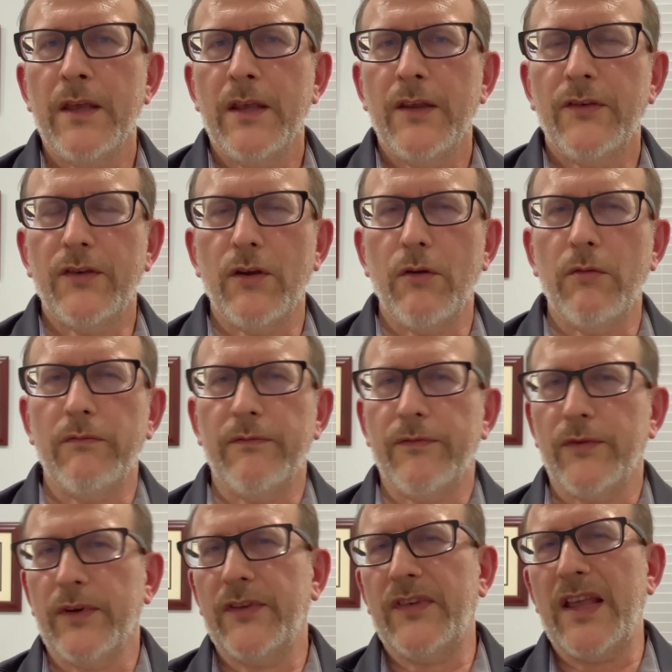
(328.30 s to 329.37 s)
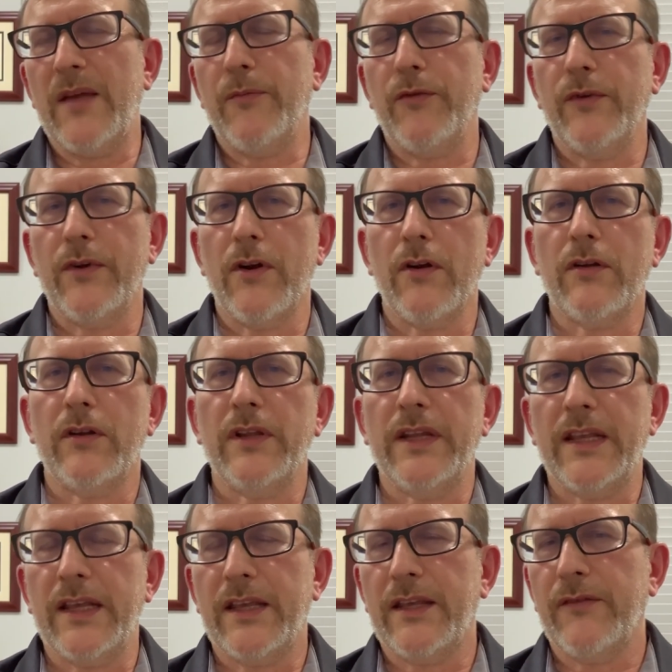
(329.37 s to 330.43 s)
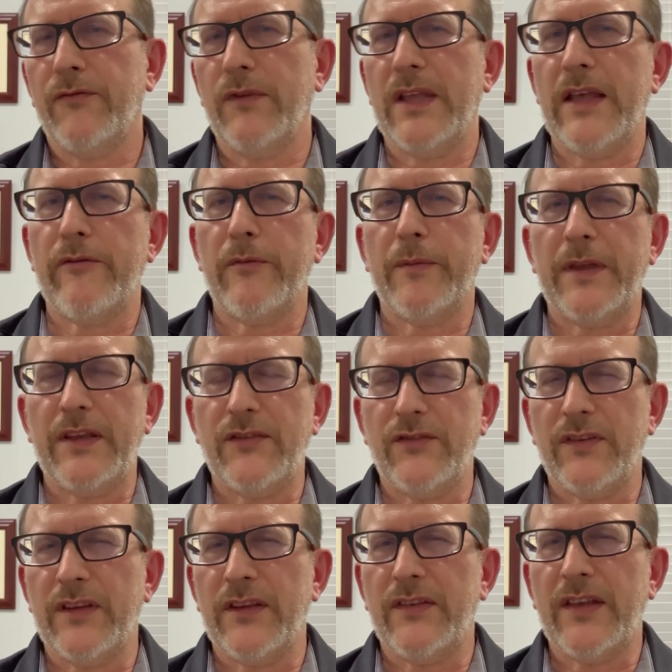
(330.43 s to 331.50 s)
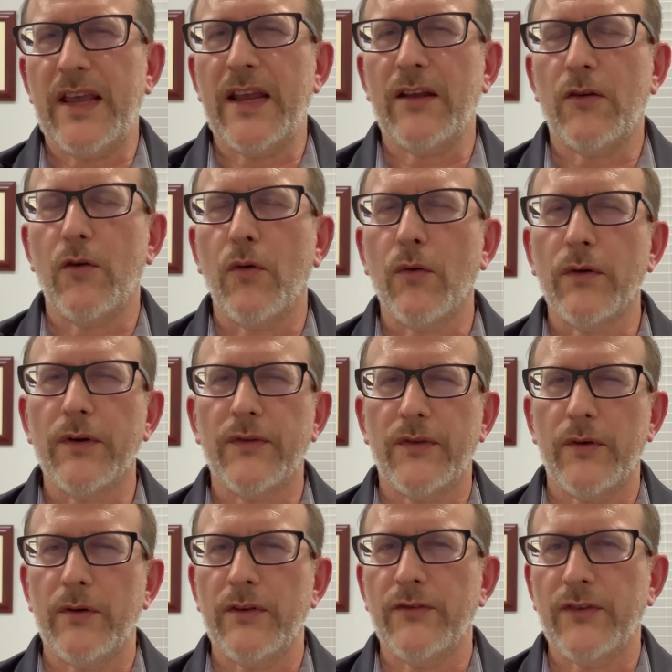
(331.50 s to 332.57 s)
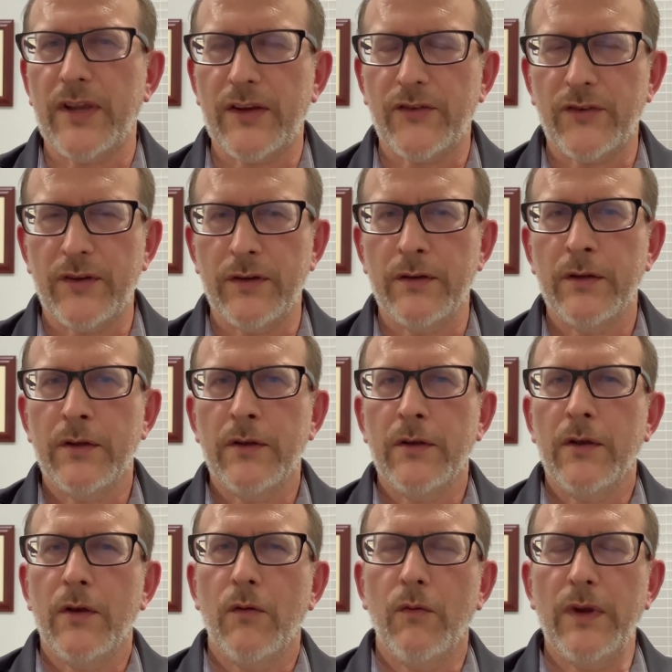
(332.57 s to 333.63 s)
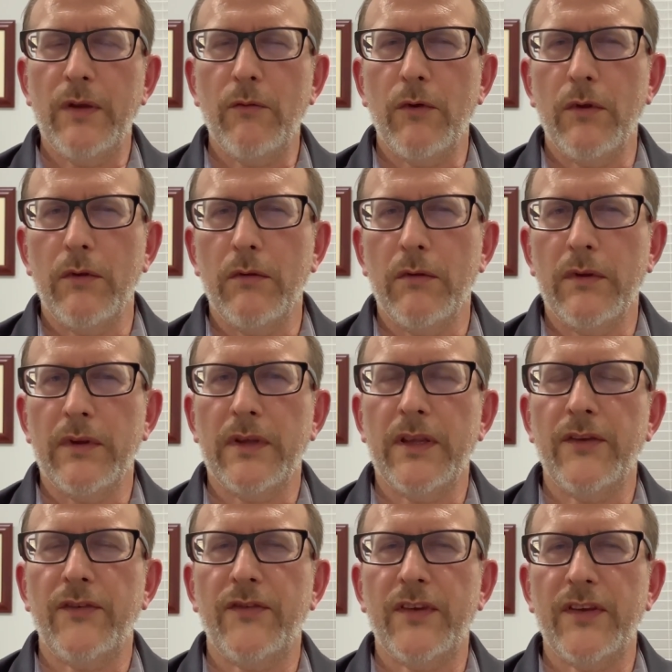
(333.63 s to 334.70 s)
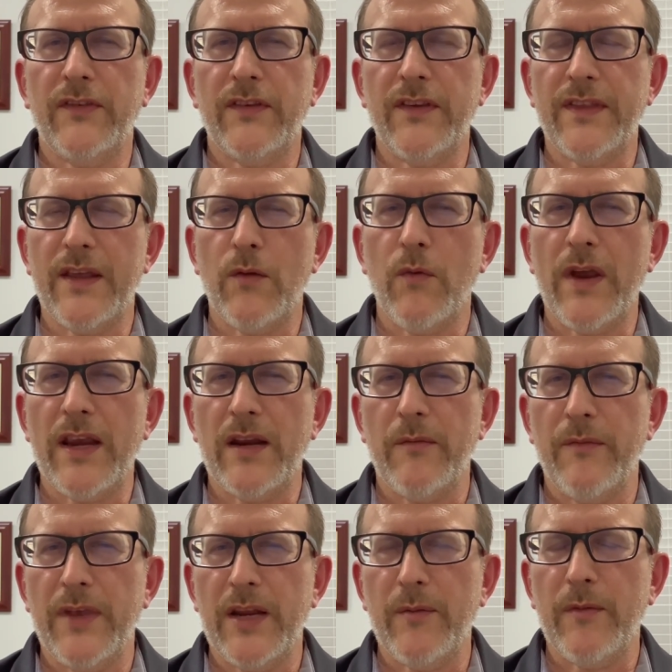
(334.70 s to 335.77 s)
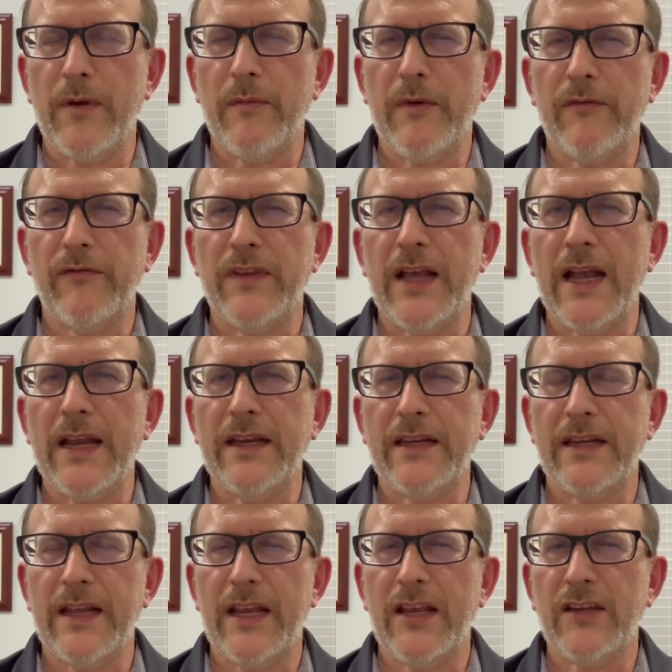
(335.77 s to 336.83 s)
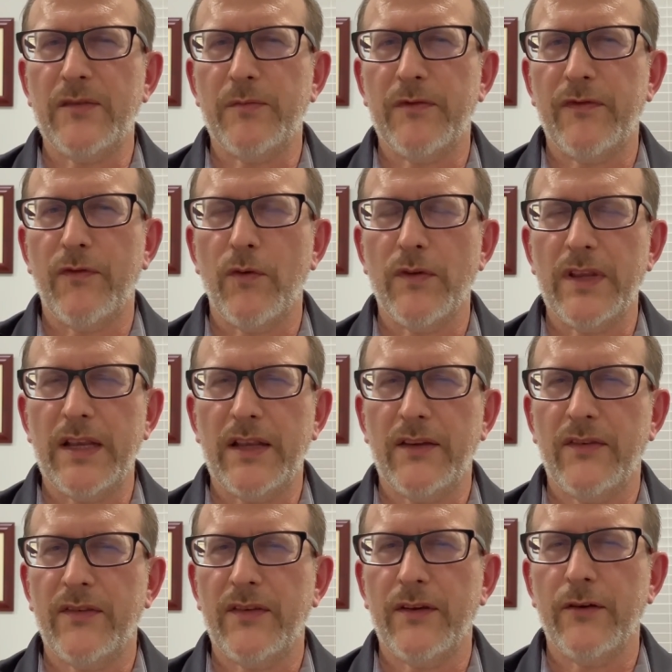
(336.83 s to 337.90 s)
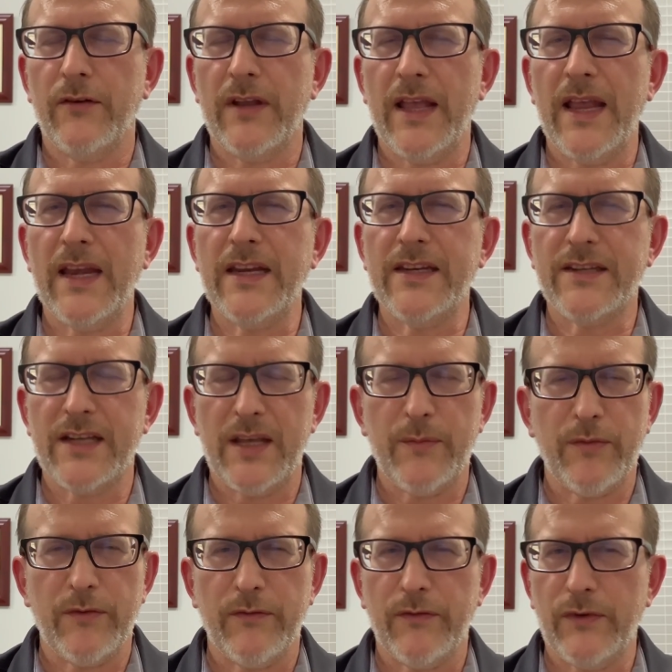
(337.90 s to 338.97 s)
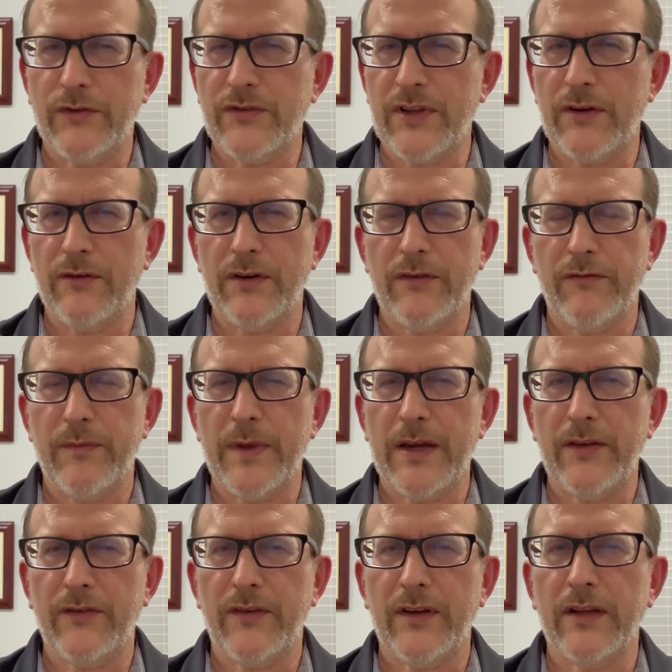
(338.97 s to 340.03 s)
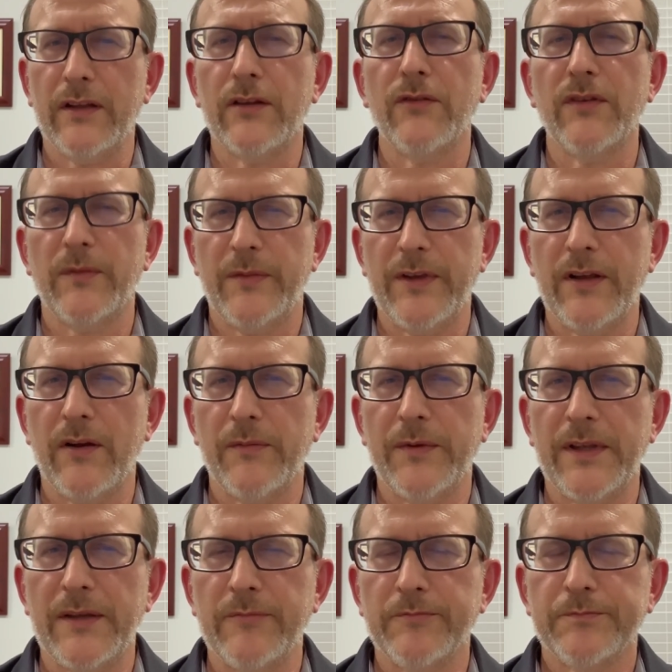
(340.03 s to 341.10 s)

So, for example, in our clinic, if we have a patient that's had a cortisone injection, we will insist that they wait a minimum of 90 days before they consider any type of regenerative medicine, including PRP.